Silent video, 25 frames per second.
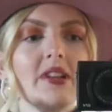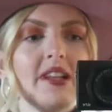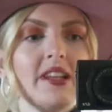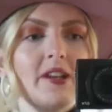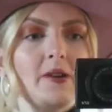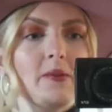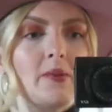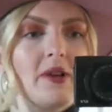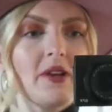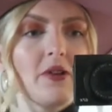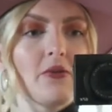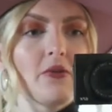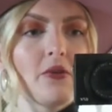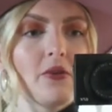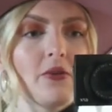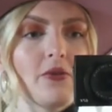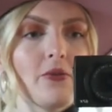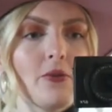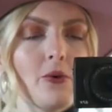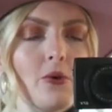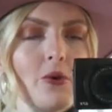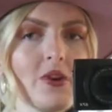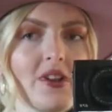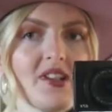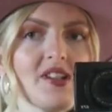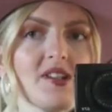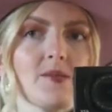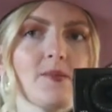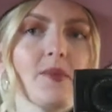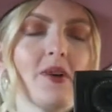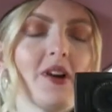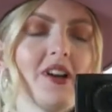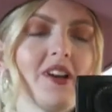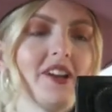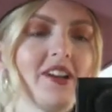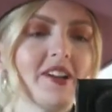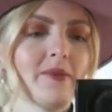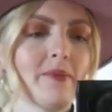little bit of a fall
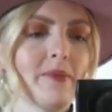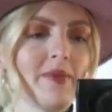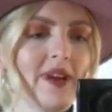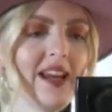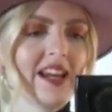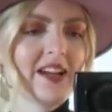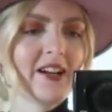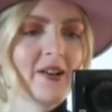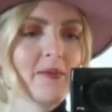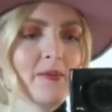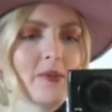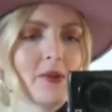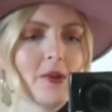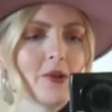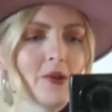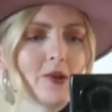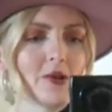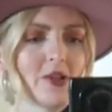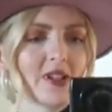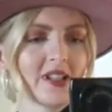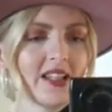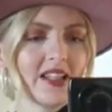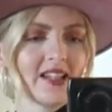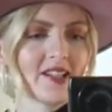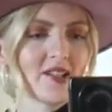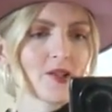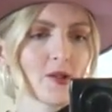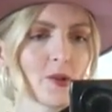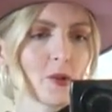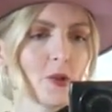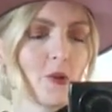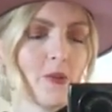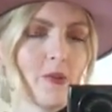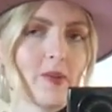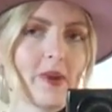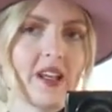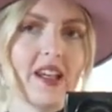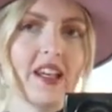inspired makeup look. This
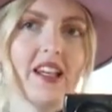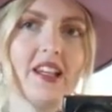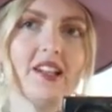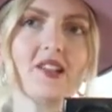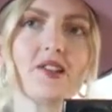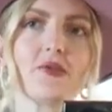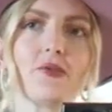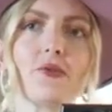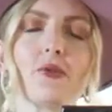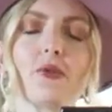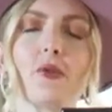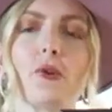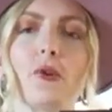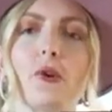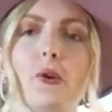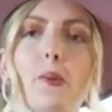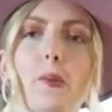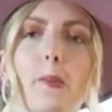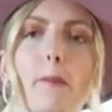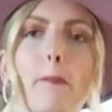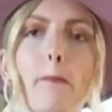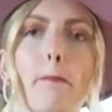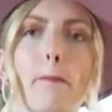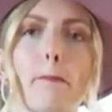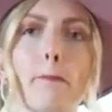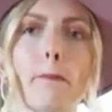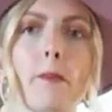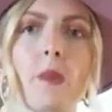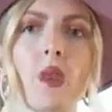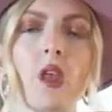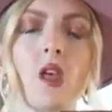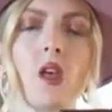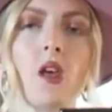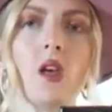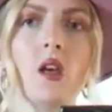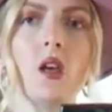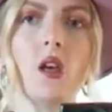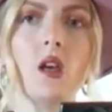top is from
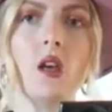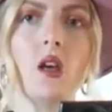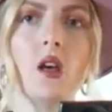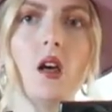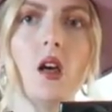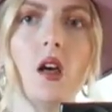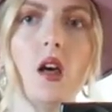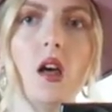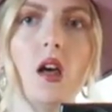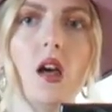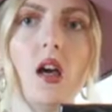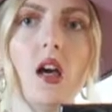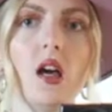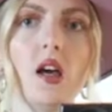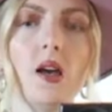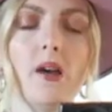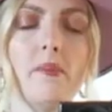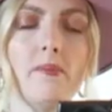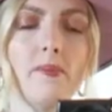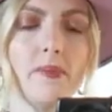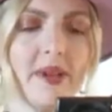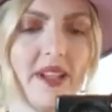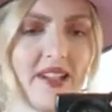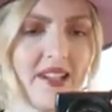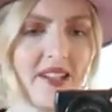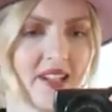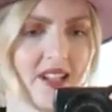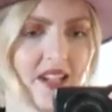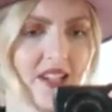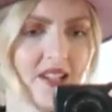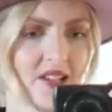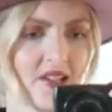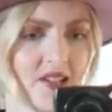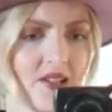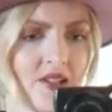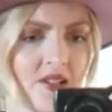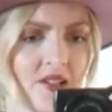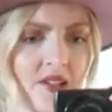
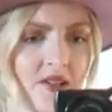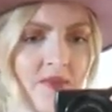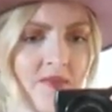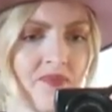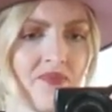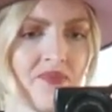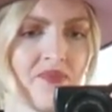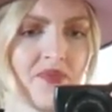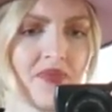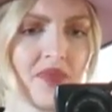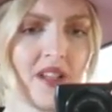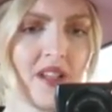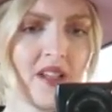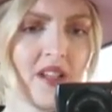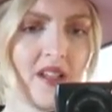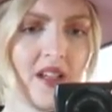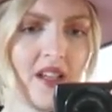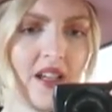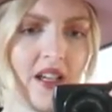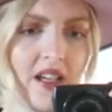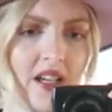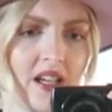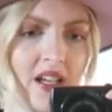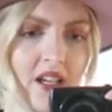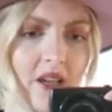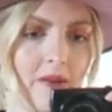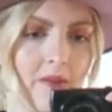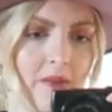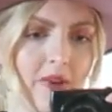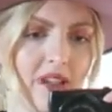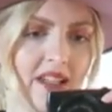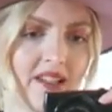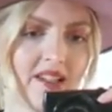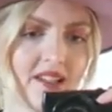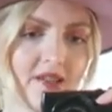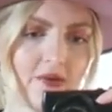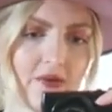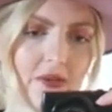Pieces.
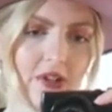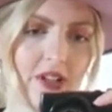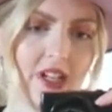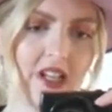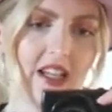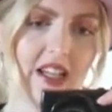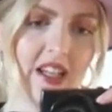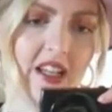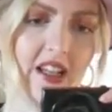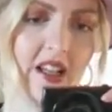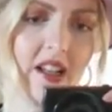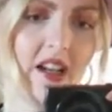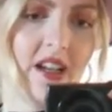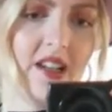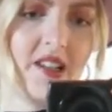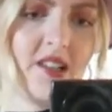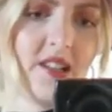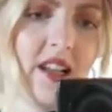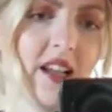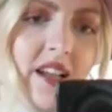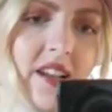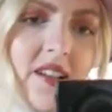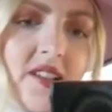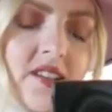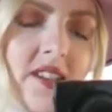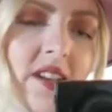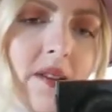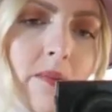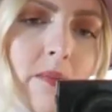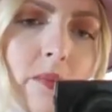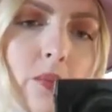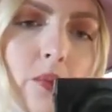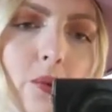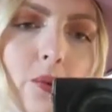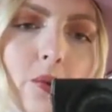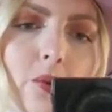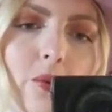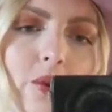It's really nice, like a
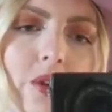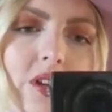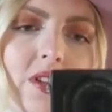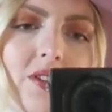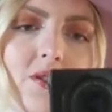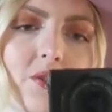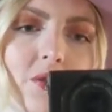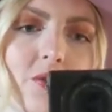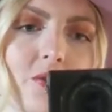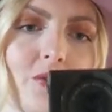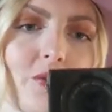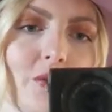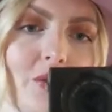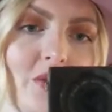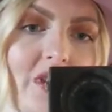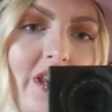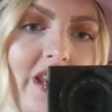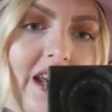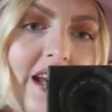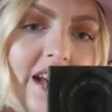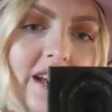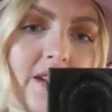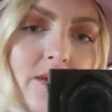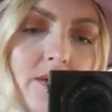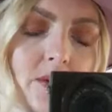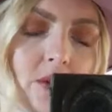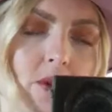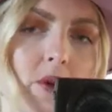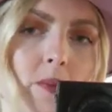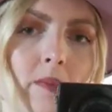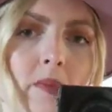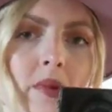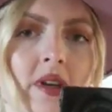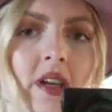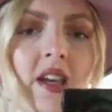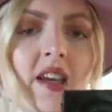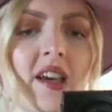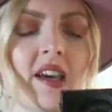simple turtleneck
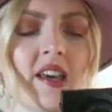top.